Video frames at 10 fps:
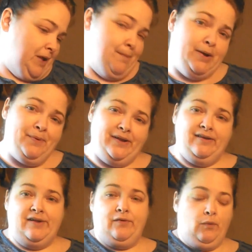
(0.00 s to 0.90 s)
I'm going to put
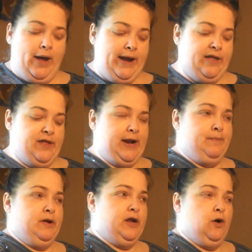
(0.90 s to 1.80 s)
this stuff away, and then
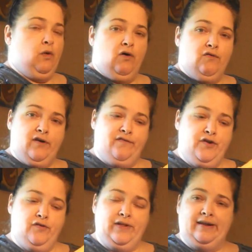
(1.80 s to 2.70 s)
I'm going to go over a
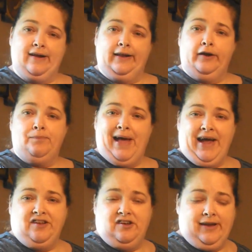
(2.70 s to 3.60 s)
few of these little
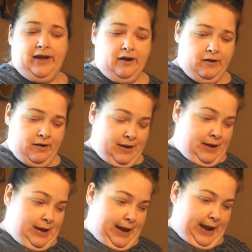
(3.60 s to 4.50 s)
packages here,
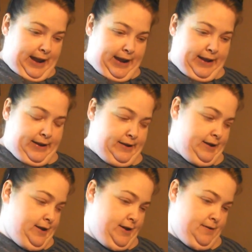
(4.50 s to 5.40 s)

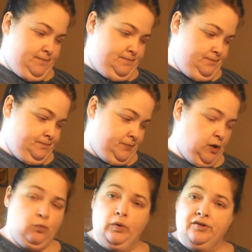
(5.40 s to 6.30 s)
and
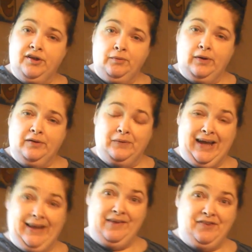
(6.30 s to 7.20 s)
we'll see what we
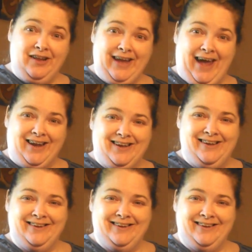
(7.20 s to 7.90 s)
got left to look at.